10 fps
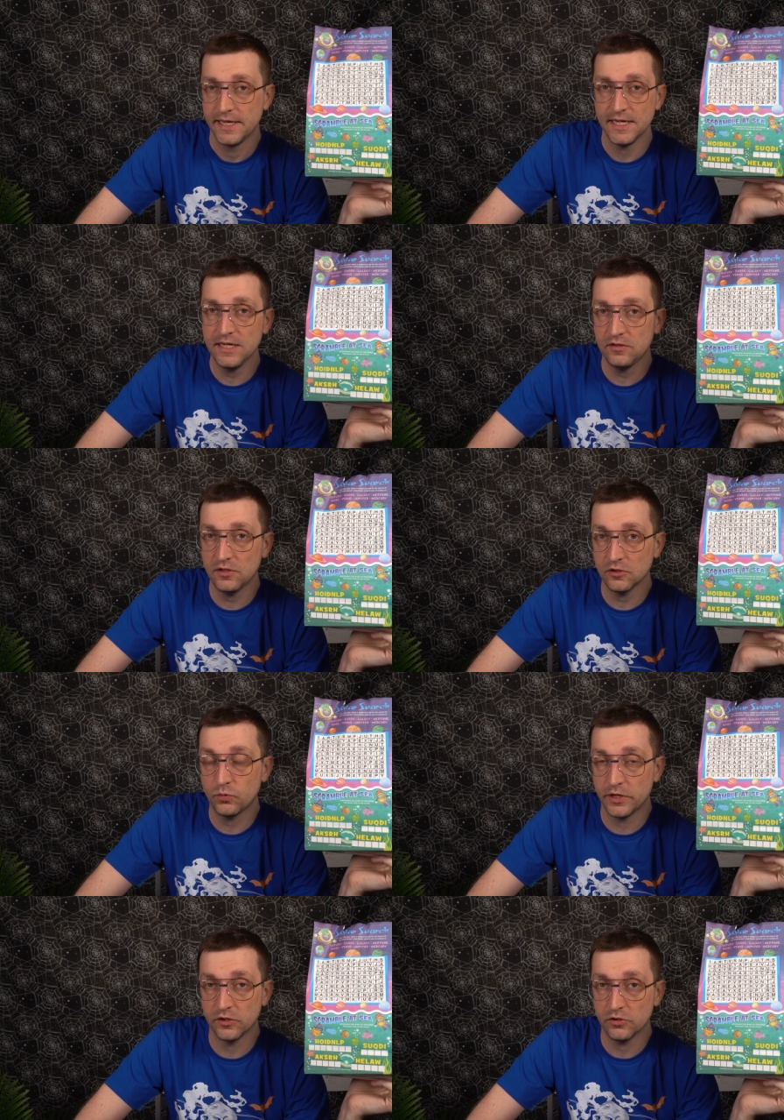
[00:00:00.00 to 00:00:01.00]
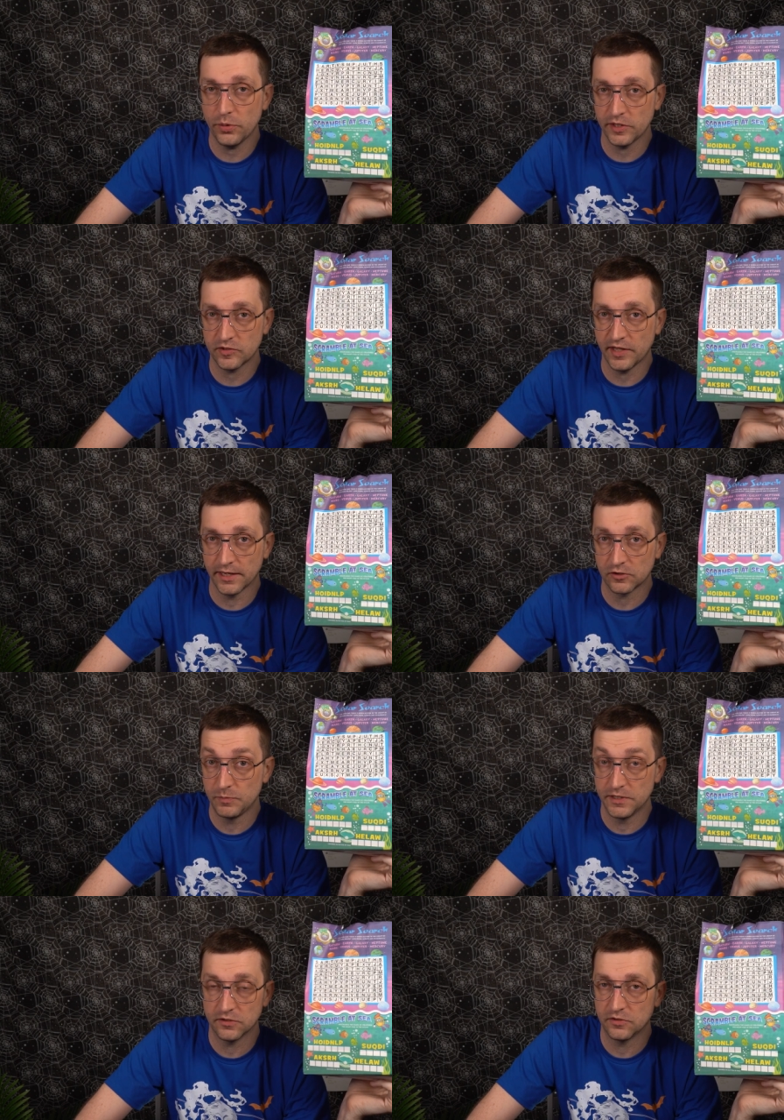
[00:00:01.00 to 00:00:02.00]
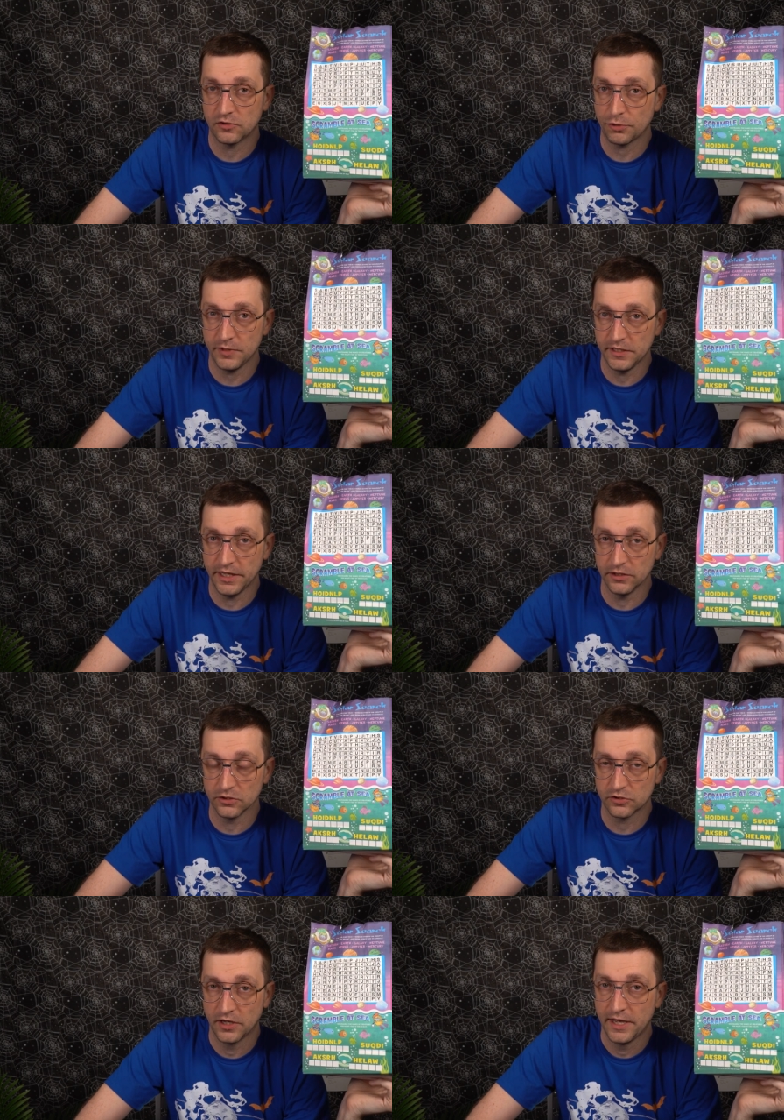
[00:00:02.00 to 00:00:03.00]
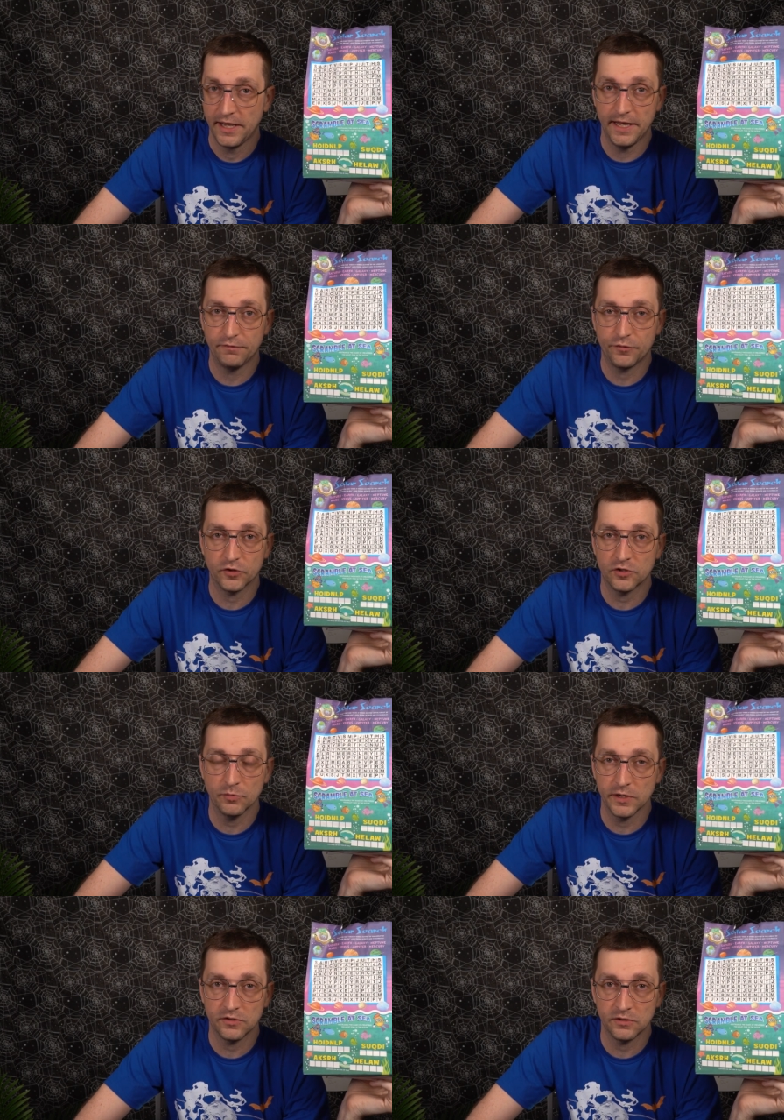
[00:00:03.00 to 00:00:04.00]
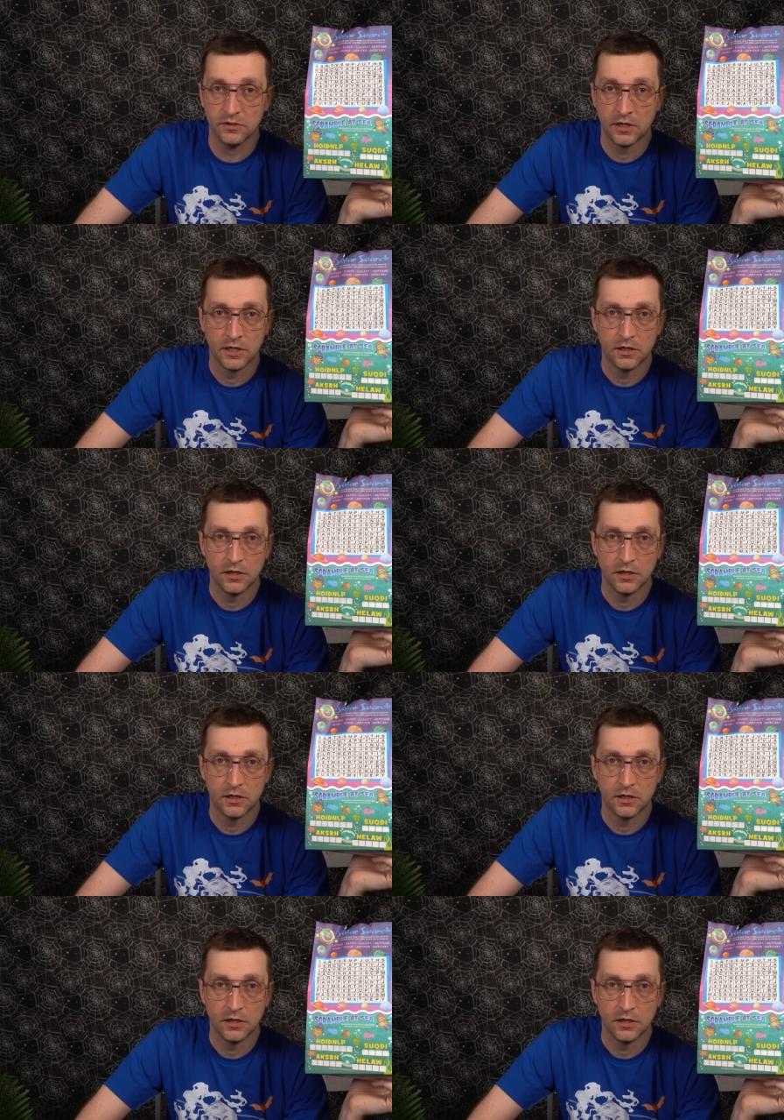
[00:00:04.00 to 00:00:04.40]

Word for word: Easiest one is always sex because it's three letters. And for some reason,